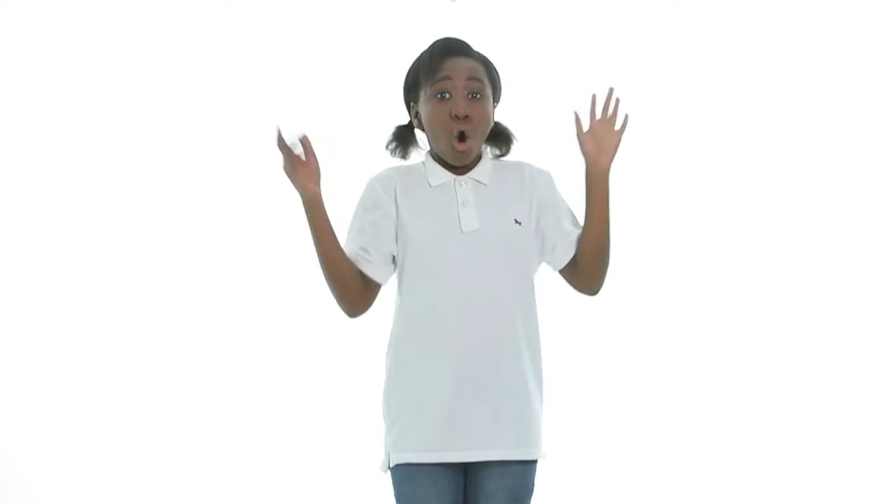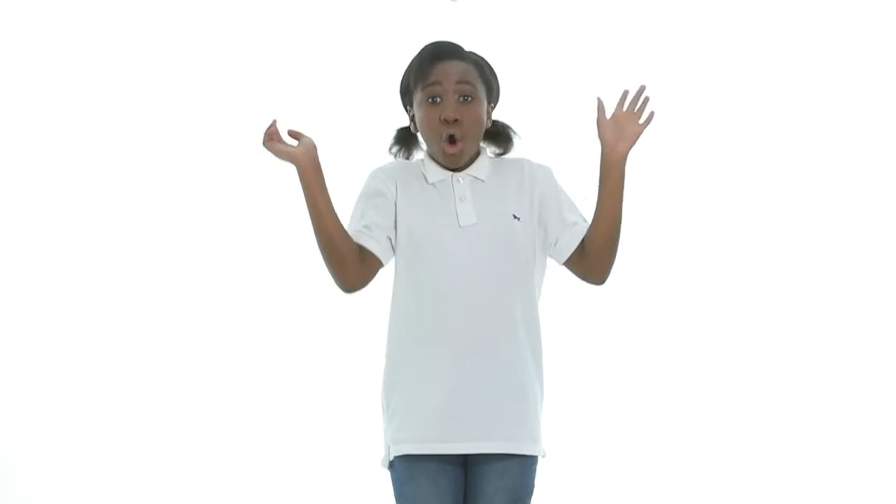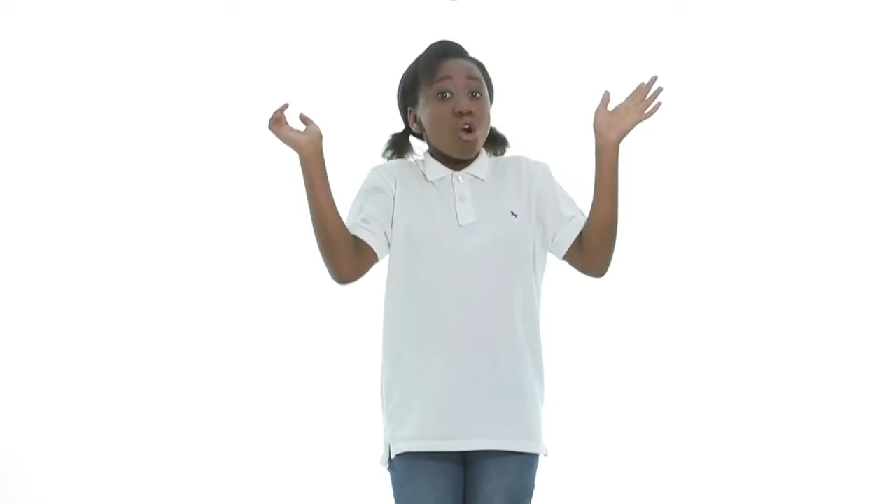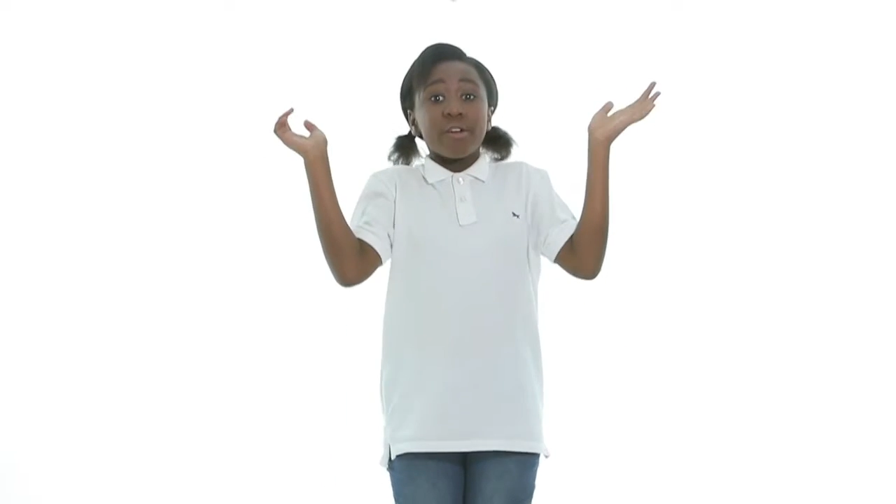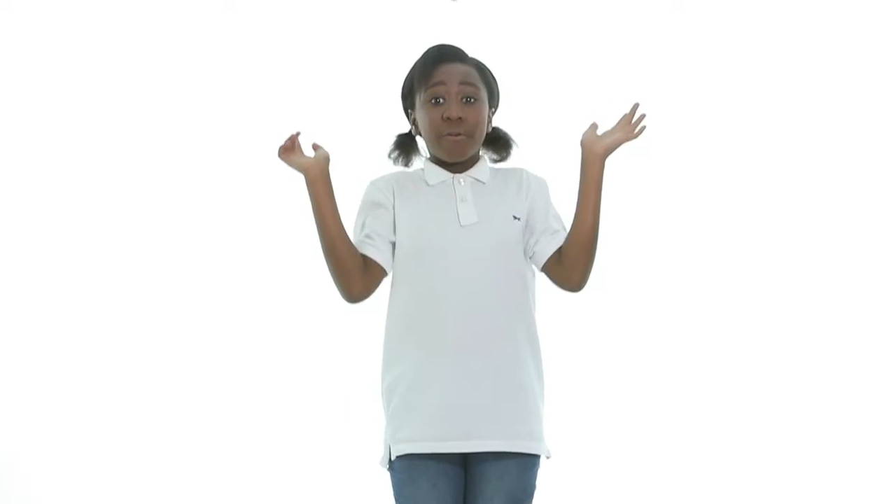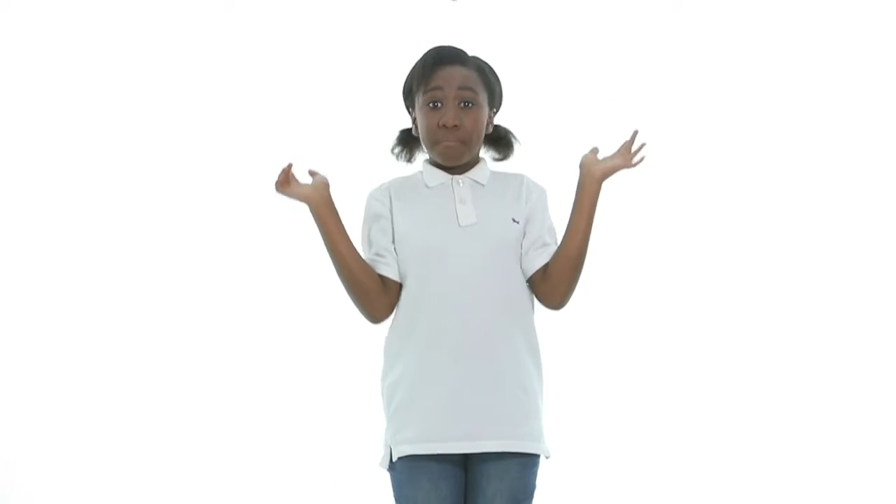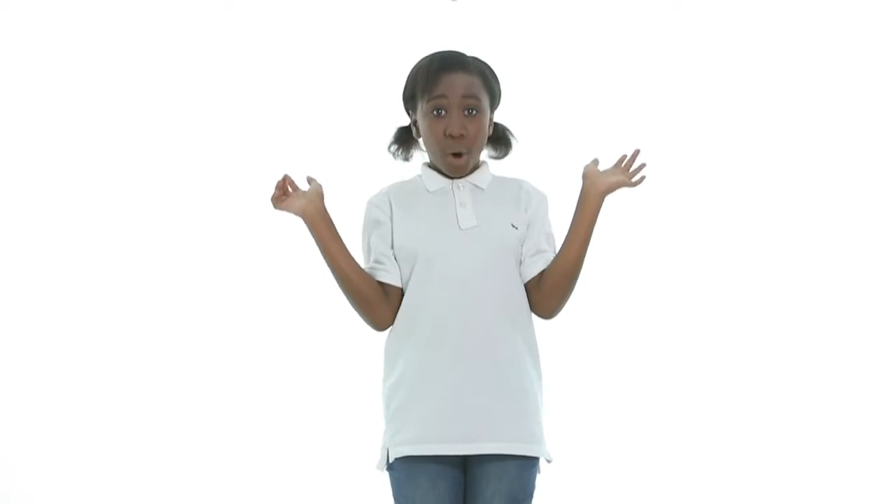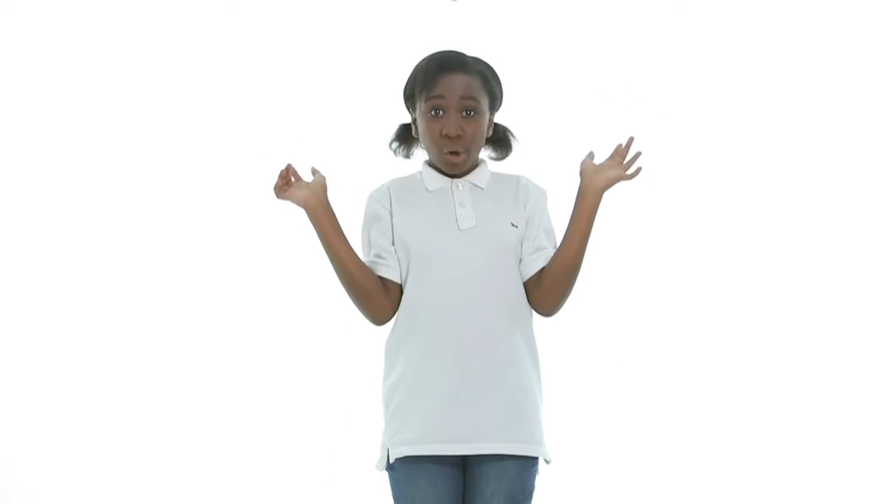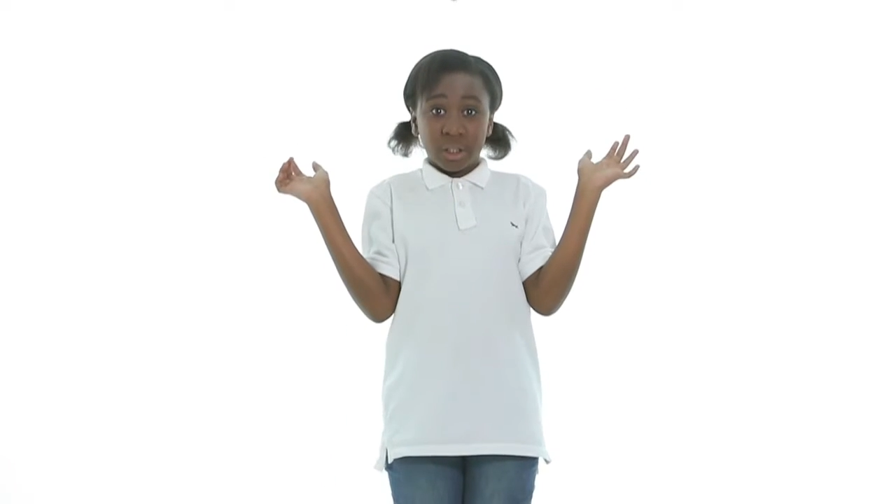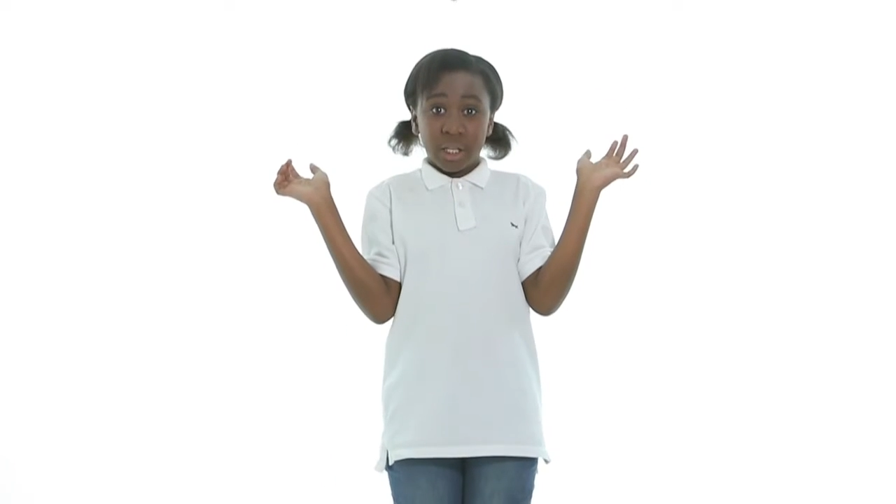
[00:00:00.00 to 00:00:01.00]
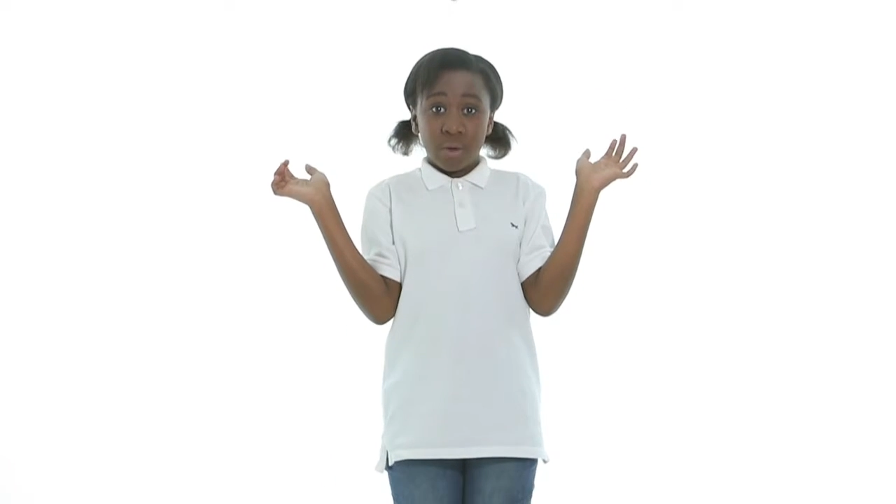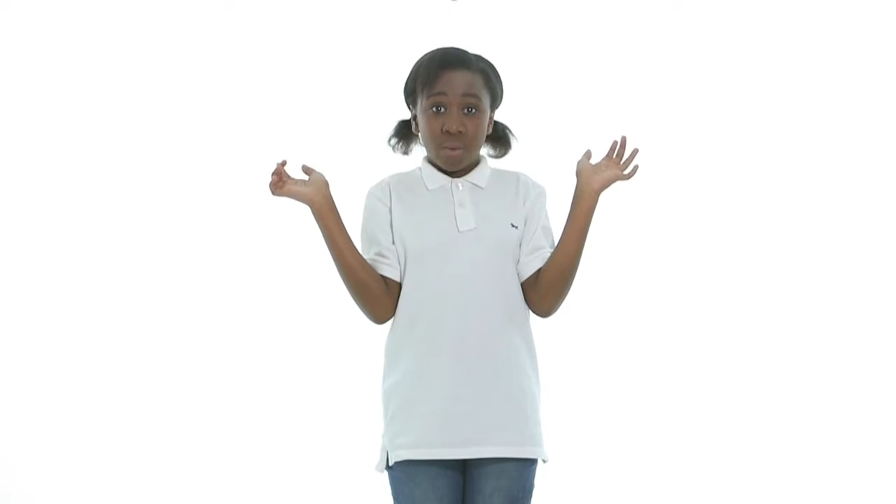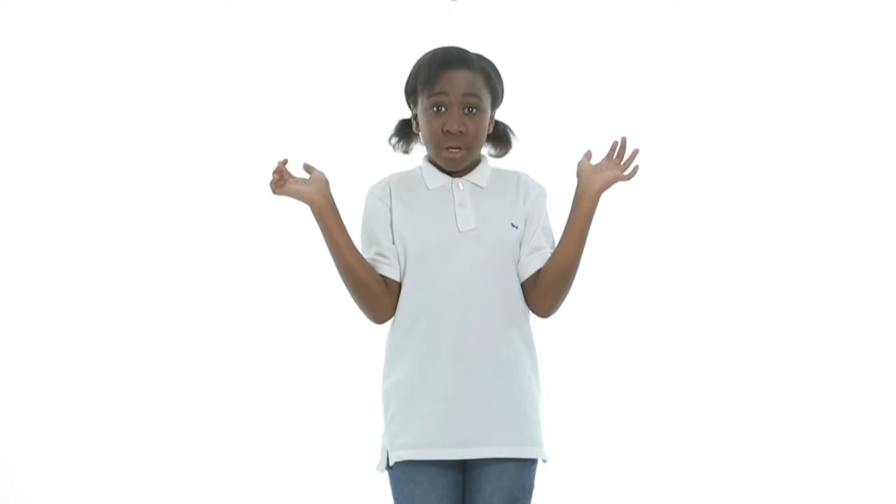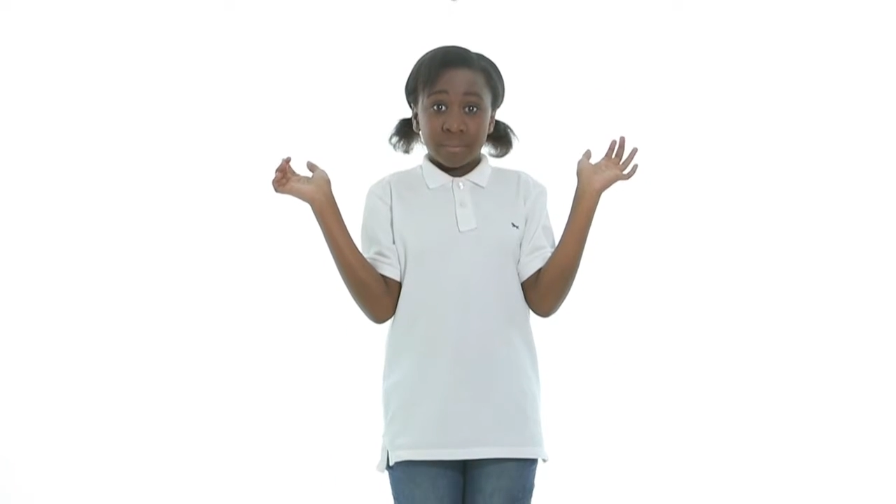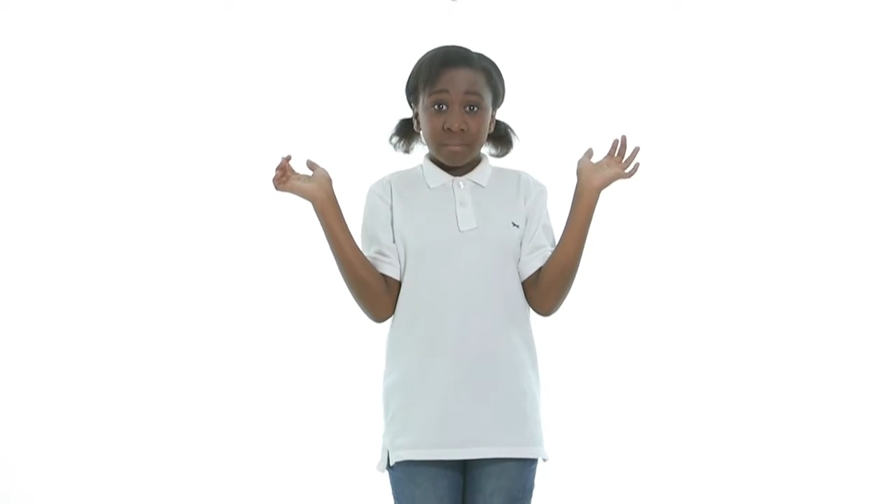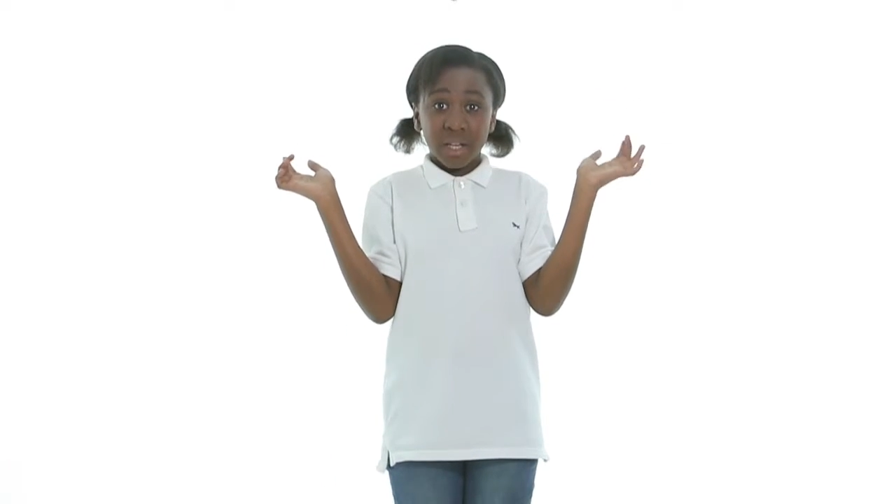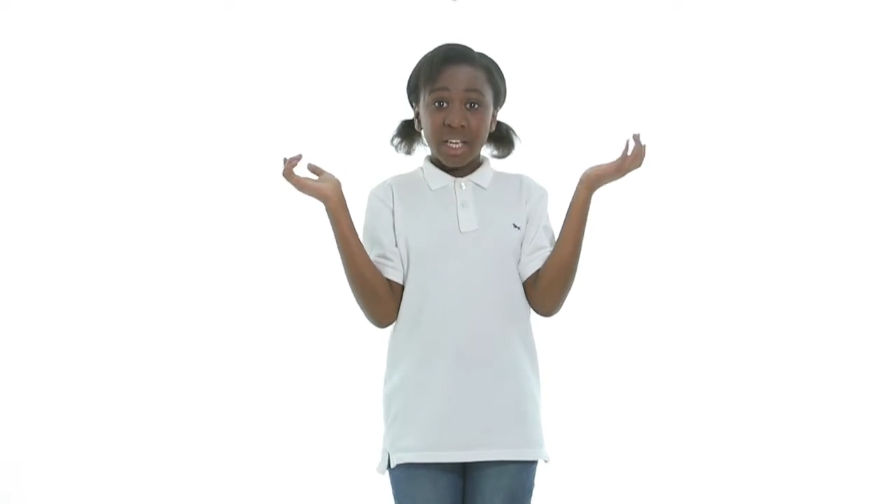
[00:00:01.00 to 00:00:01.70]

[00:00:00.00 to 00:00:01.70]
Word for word: or even poked anyone.